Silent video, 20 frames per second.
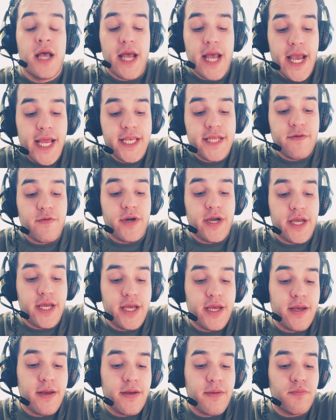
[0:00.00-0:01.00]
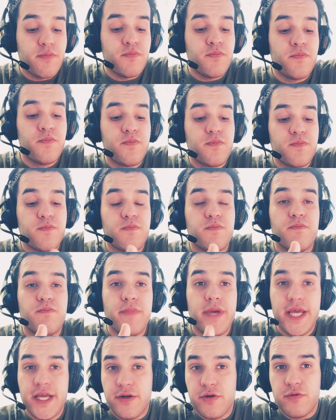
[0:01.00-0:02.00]
Anyway,
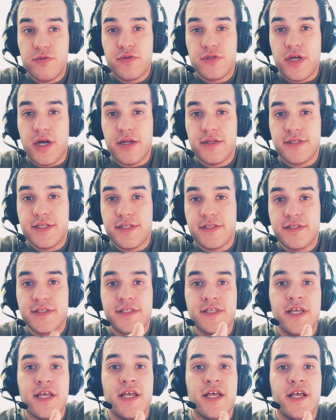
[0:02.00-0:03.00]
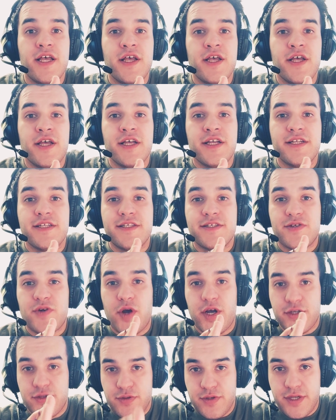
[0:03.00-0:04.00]
make good contents,
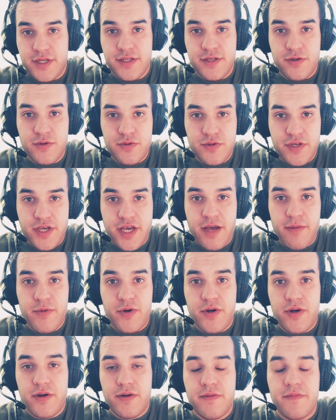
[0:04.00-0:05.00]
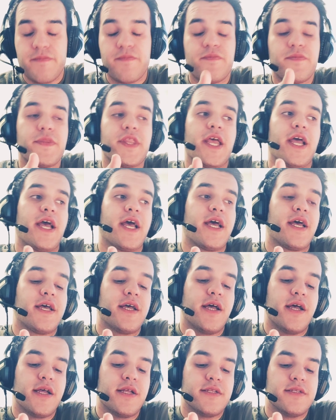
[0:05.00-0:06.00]
try to get a good camera,
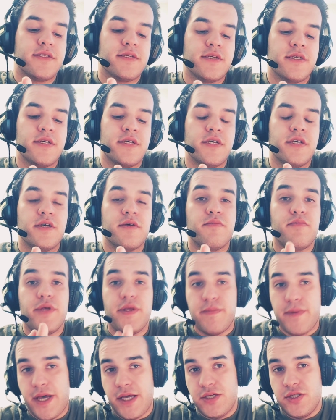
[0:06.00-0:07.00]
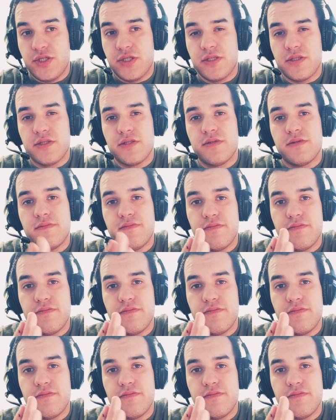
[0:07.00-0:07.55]
and be patient.